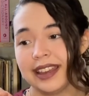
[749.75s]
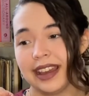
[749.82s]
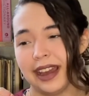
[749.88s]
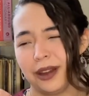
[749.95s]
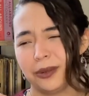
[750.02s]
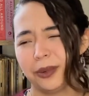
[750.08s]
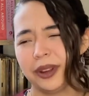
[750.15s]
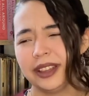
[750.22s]
I
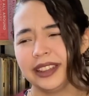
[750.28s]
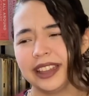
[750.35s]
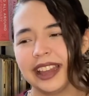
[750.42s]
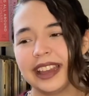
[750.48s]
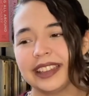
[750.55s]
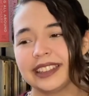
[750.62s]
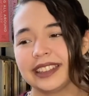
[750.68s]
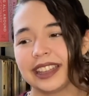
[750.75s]

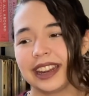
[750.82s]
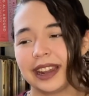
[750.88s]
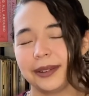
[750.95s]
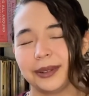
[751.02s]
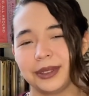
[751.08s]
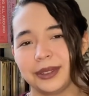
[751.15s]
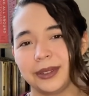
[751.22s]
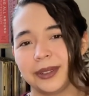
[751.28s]
realized that I
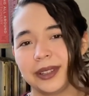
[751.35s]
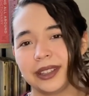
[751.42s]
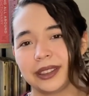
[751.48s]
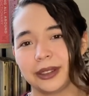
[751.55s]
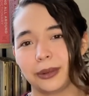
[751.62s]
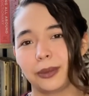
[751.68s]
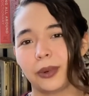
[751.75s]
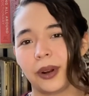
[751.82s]
was doing
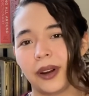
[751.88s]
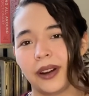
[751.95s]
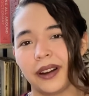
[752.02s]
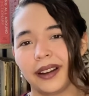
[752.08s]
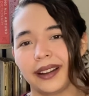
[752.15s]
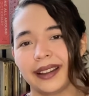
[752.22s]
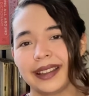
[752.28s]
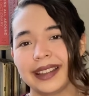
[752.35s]
the
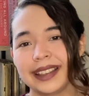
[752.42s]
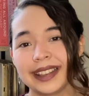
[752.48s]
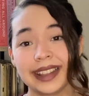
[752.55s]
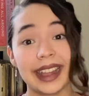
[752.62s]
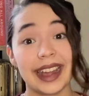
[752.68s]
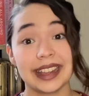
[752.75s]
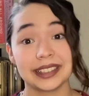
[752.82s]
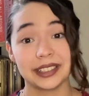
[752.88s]
wrong
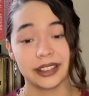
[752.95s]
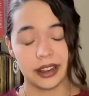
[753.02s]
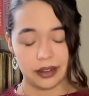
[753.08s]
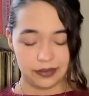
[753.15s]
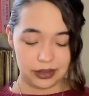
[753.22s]
cast off.